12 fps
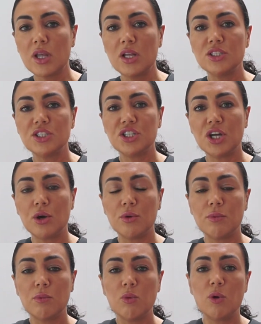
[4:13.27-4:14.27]

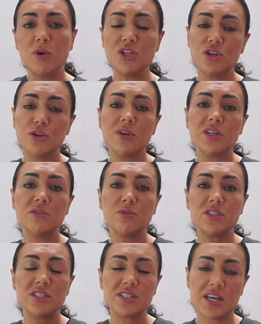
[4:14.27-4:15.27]
So what we do is we
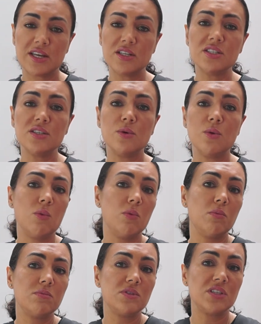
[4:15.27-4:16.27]
tend to
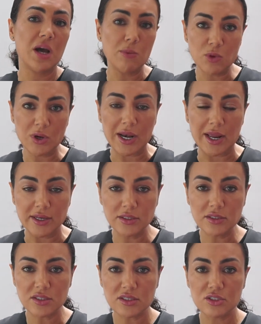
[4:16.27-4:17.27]
double
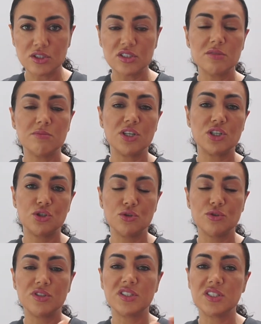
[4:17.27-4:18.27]
cleanse just to make sure
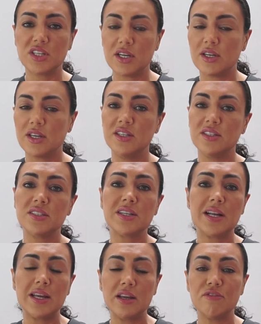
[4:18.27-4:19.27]
the skin is
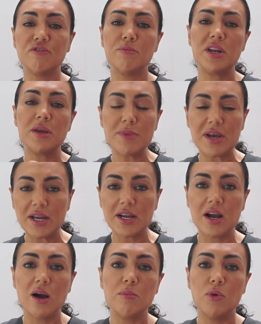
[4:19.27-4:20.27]
clean from any
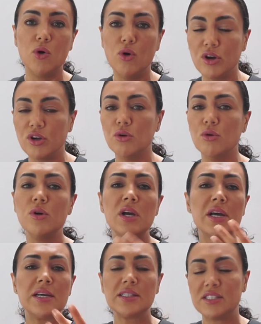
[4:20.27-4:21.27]
makeup, oil,
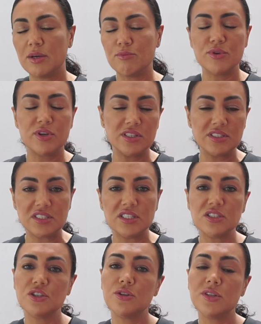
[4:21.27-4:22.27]
debris that
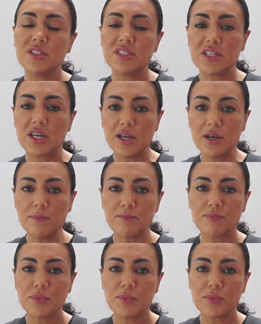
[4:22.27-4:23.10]
sits on the skin.